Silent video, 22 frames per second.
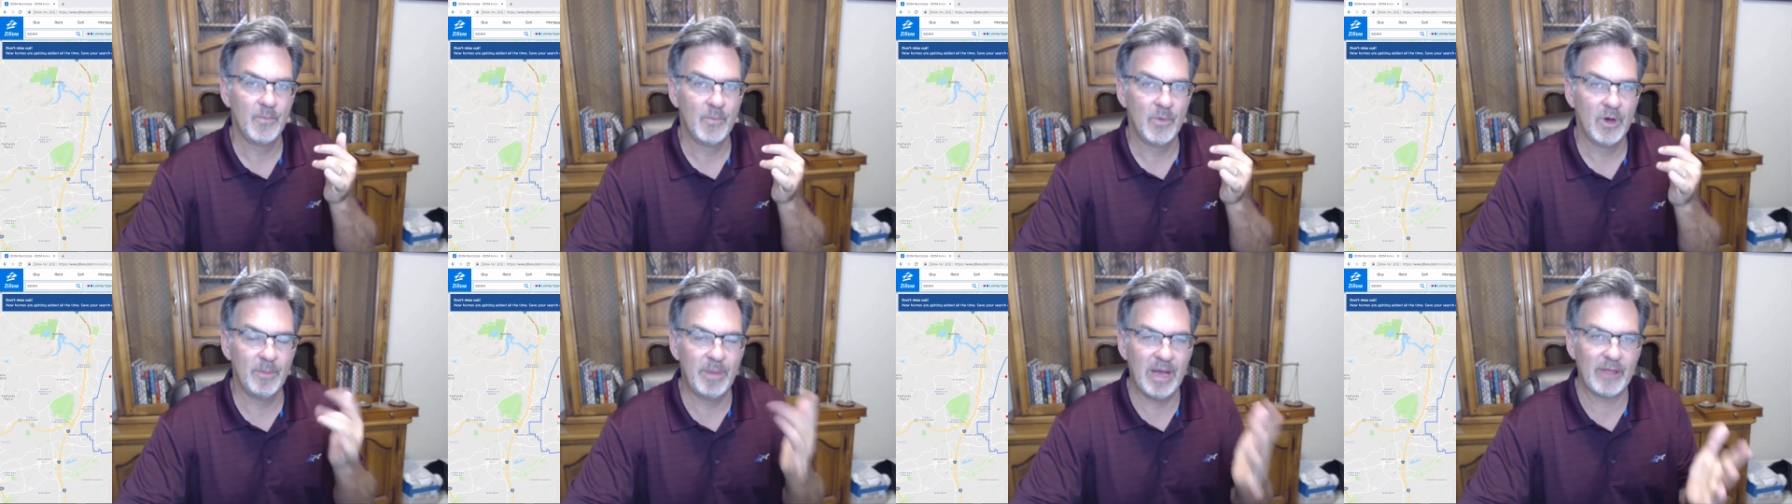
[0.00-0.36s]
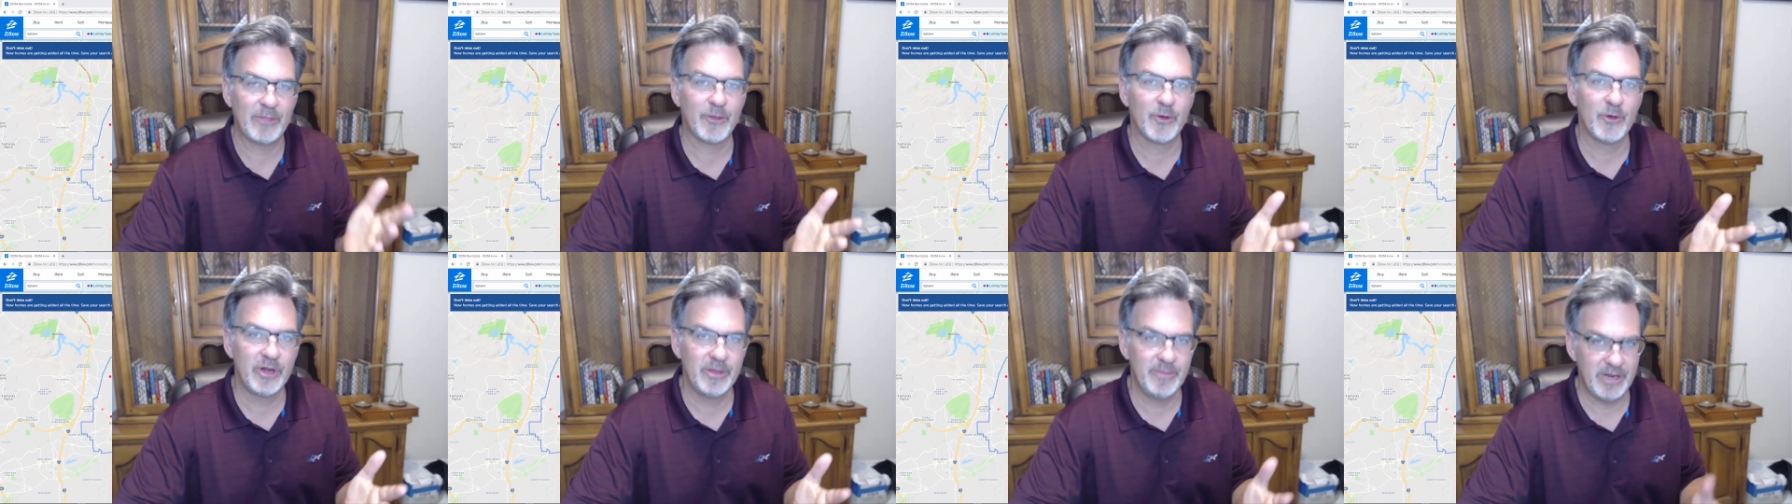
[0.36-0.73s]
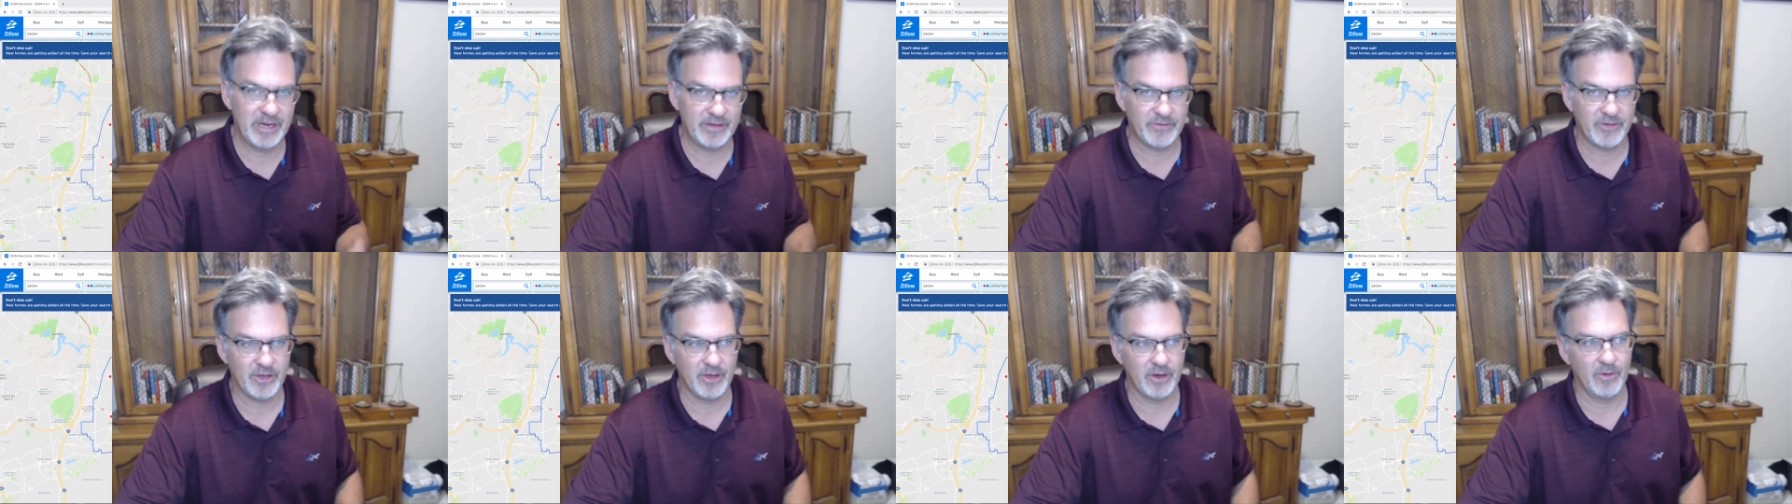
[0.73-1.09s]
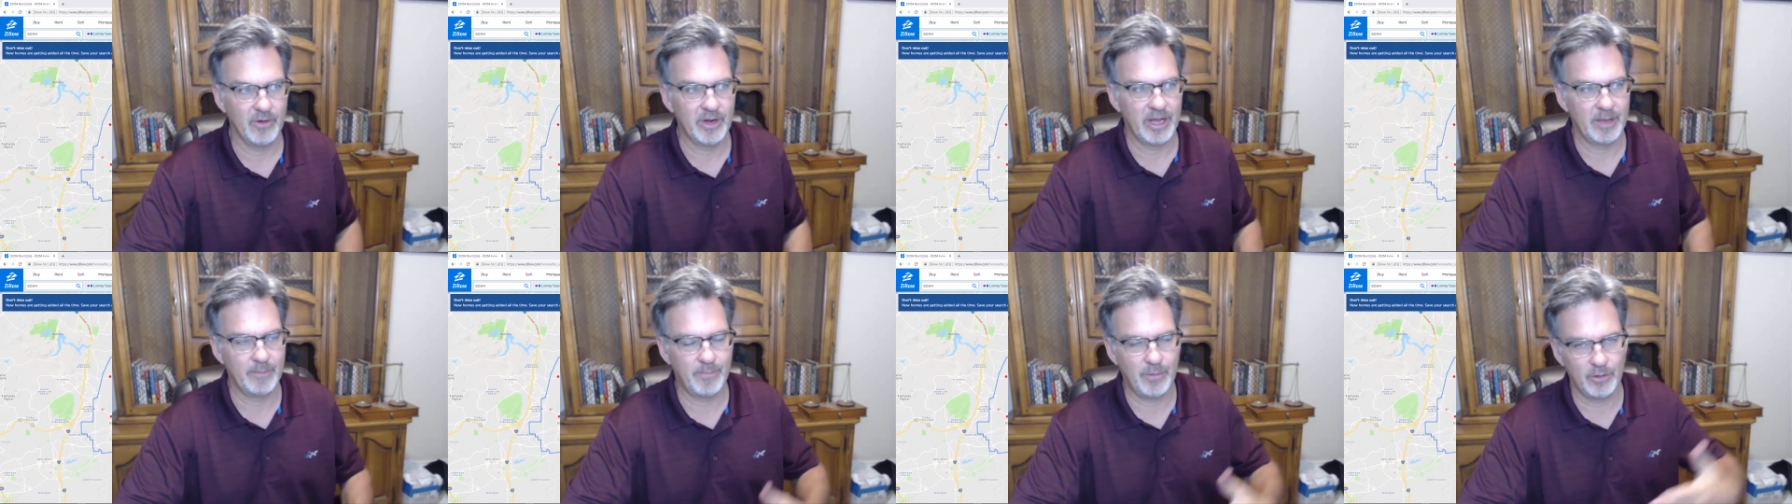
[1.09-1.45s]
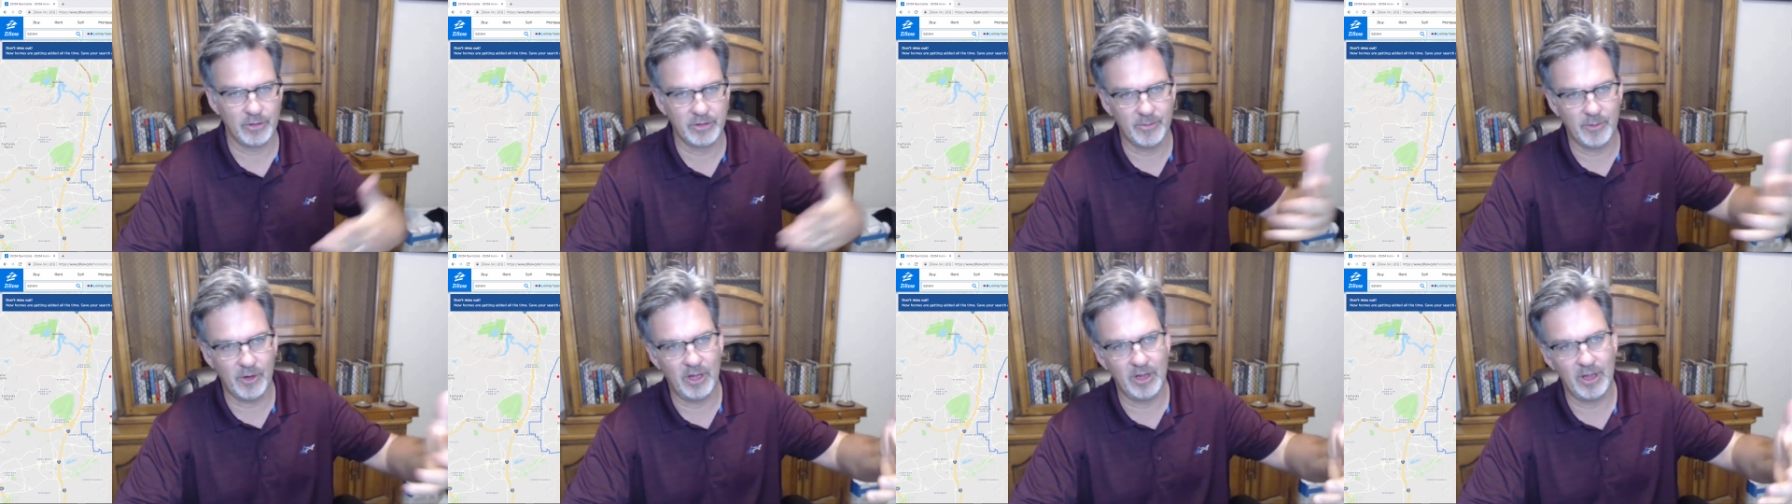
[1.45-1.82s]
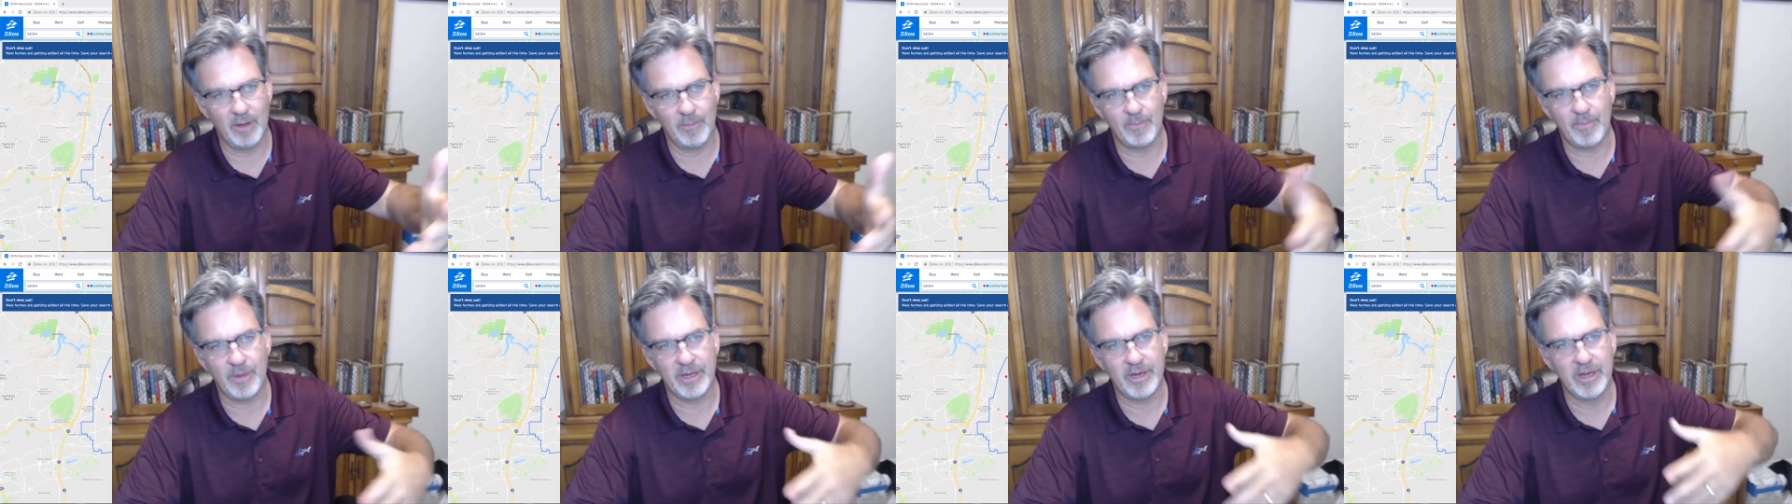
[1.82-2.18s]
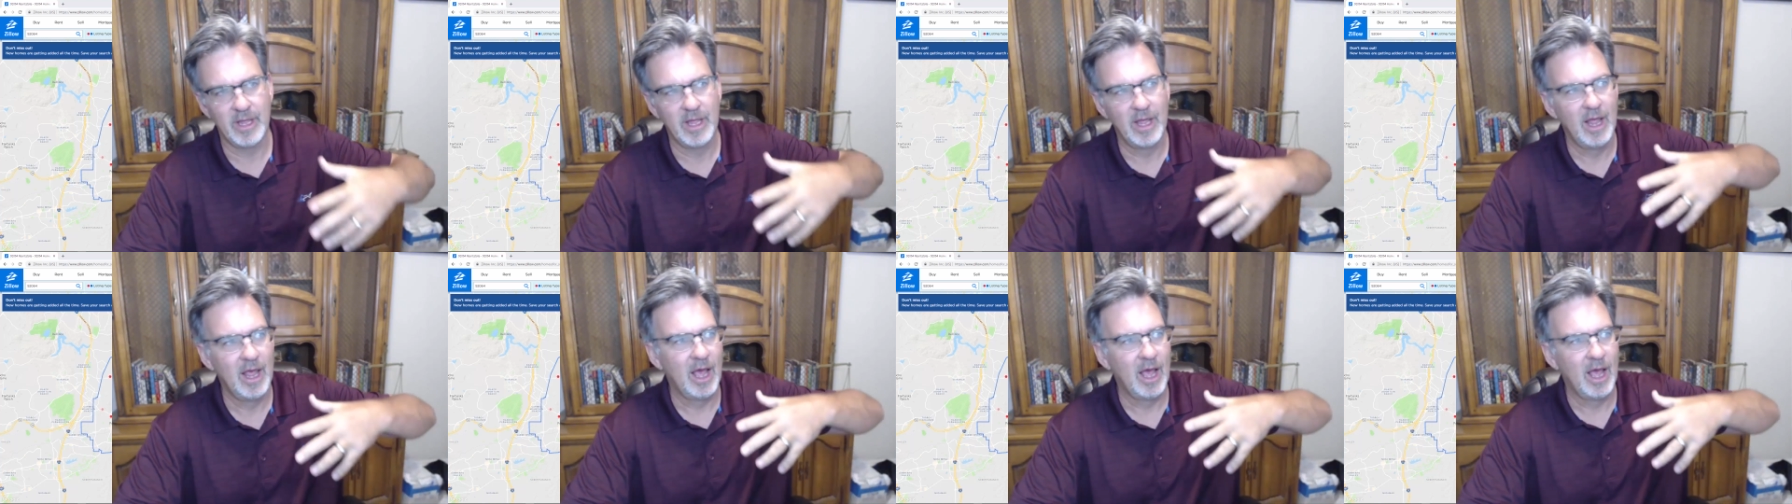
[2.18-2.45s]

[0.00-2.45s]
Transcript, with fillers: about thirty minutes ago, and I pulled them all up, but